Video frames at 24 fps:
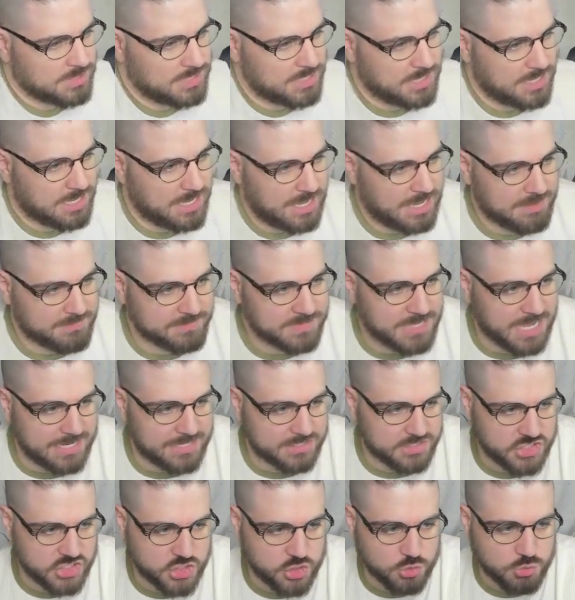I've
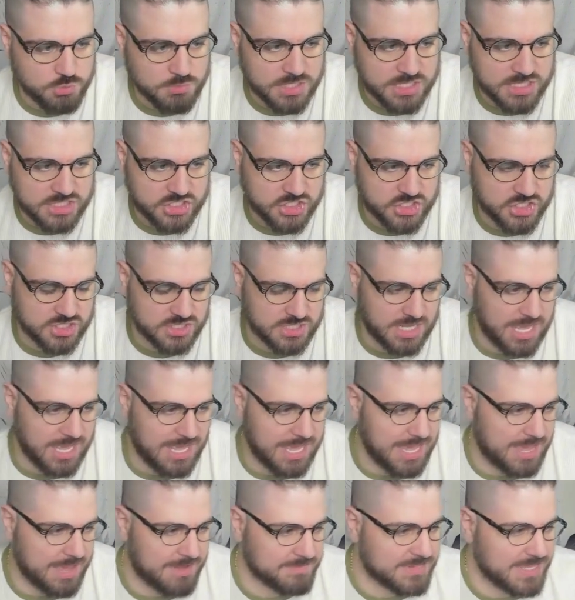got too much.
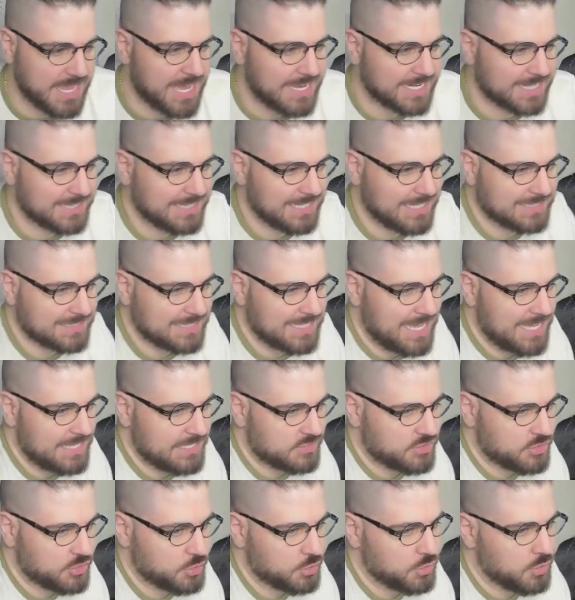I've got it like that
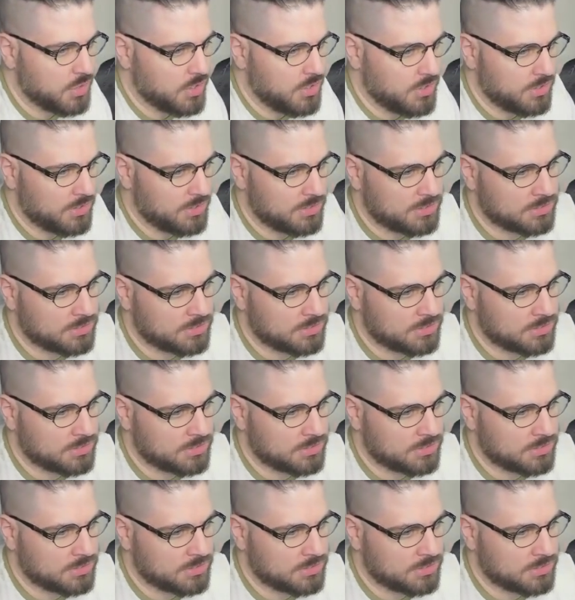too hard.